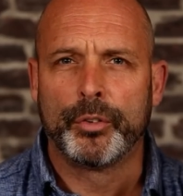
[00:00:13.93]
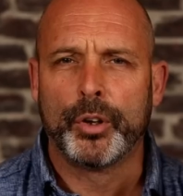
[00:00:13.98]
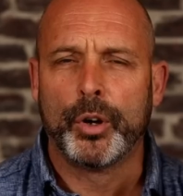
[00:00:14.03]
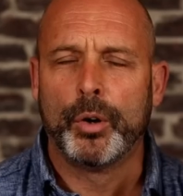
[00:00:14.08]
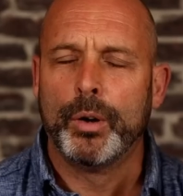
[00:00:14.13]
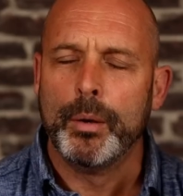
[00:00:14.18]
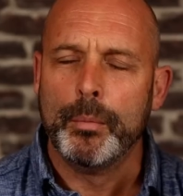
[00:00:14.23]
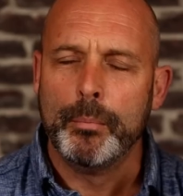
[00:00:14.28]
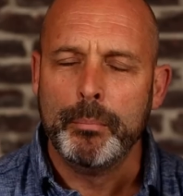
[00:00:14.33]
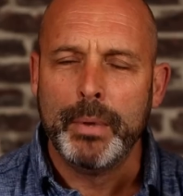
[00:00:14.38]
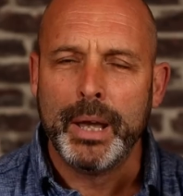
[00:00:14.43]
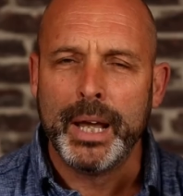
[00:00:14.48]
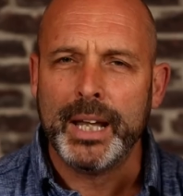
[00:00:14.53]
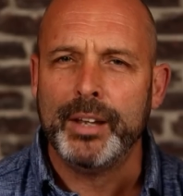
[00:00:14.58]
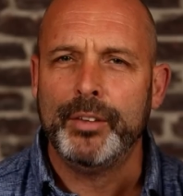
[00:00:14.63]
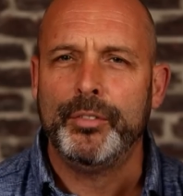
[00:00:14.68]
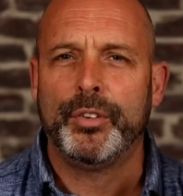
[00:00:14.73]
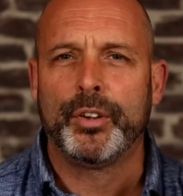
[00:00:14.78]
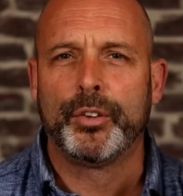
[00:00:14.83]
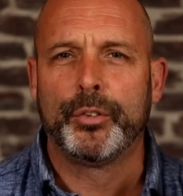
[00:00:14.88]
So
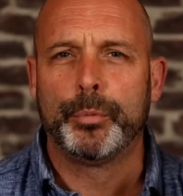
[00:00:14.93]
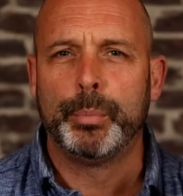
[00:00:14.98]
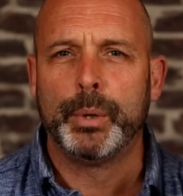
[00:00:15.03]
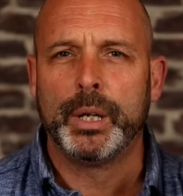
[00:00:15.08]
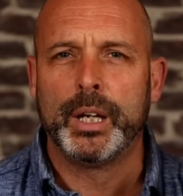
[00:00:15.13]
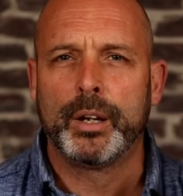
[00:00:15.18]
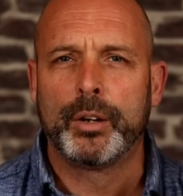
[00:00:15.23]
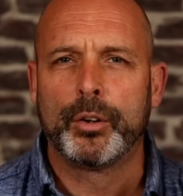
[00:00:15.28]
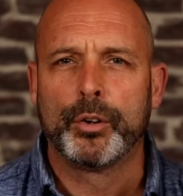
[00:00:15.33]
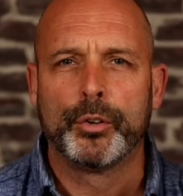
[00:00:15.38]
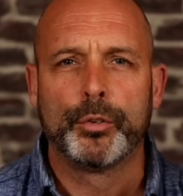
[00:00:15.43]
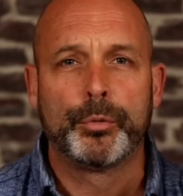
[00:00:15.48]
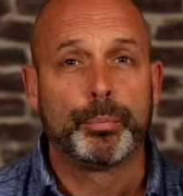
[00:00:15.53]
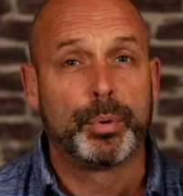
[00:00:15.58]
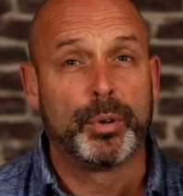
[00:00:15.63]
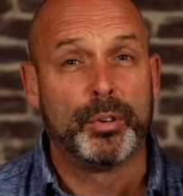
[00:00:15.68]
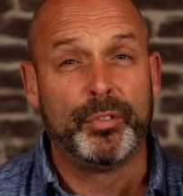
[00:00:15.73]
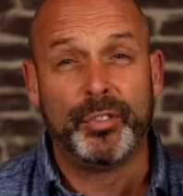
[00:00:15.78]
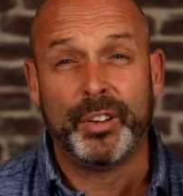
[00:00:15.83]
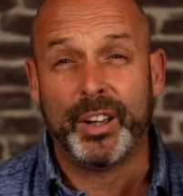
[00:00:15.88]
amazing speakers,
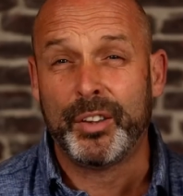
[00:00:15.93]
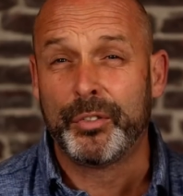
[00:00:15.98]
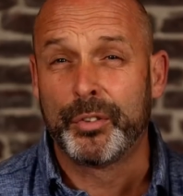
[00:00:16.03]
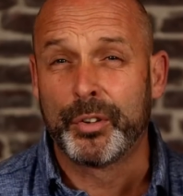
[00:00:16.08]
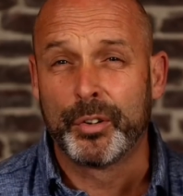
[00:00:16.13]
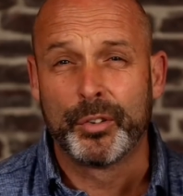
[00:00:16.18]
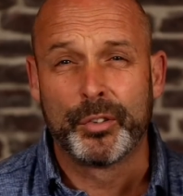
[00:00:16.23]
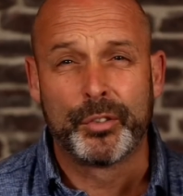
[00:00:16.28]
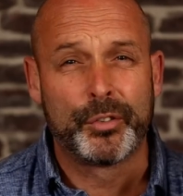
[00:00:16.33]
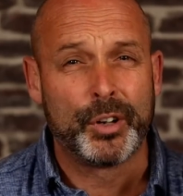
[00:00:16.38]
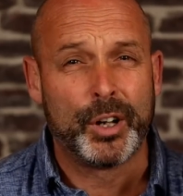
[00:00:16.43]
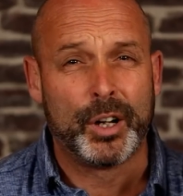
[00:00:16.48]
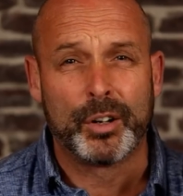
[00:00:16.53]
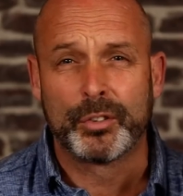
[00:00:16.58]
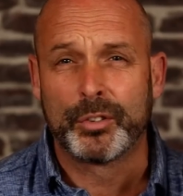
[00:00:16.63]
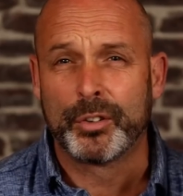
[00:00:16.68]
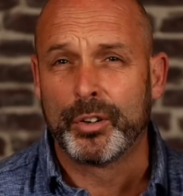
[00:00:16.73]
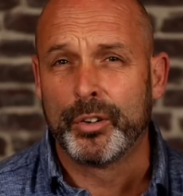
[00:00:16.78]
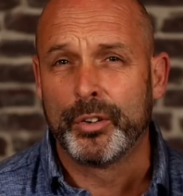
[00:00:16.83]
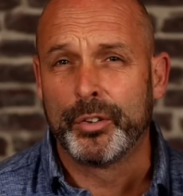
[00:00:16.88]
professors,
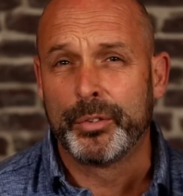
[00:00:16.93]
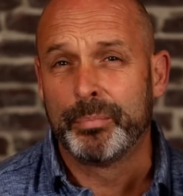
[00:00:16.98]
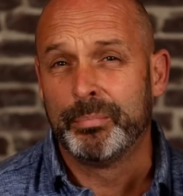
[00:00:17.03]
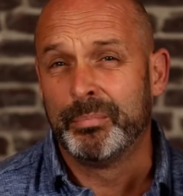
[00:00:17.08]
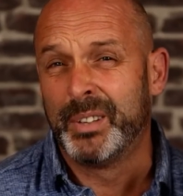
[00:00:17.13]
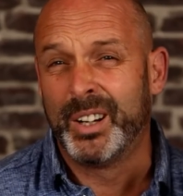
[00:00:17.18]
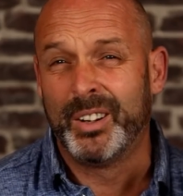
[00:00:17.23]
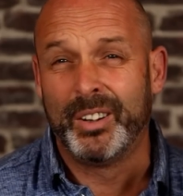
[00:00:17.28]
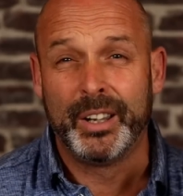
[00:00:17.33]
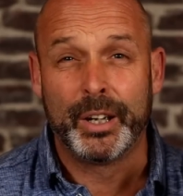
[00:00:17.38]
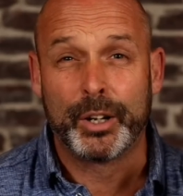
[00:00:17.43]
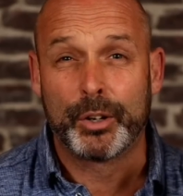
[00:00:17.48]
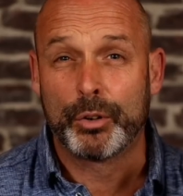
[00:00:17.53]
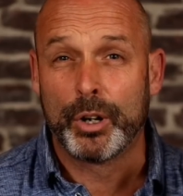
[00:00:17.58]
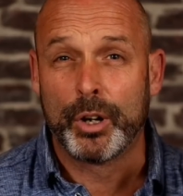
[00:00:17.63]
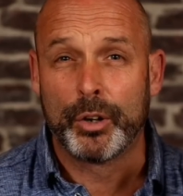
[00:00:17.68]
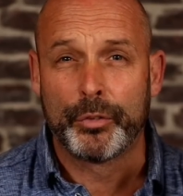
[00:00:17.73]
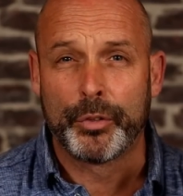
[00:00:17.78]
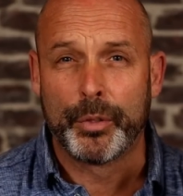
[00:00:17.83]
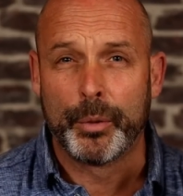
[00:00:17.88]
doctors, nearly
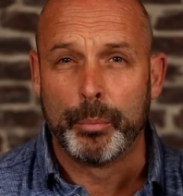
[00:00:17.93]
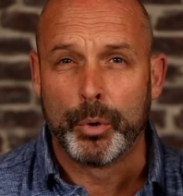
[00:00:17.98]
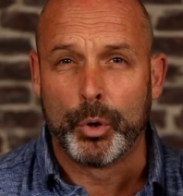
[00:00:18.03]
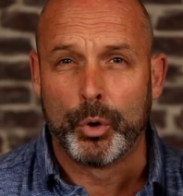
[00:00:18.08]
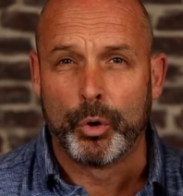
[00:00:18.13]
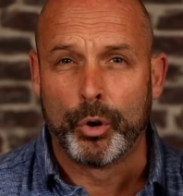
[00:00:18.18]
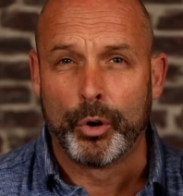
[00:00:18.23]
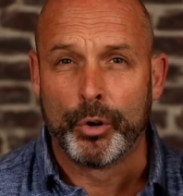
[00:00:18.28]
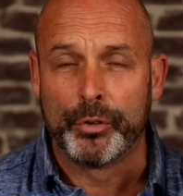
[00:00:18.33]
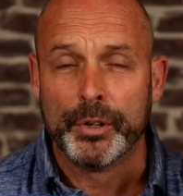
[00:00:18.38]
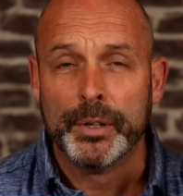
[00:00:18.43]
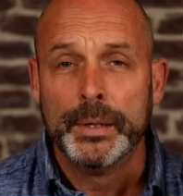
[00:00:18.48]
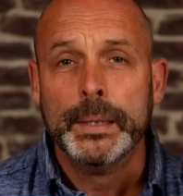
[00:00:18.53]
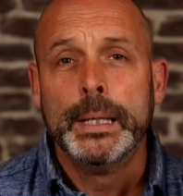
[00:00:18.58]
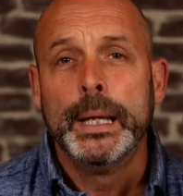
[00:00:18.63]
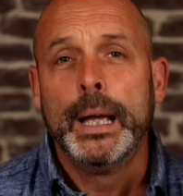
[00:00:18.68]
across the board.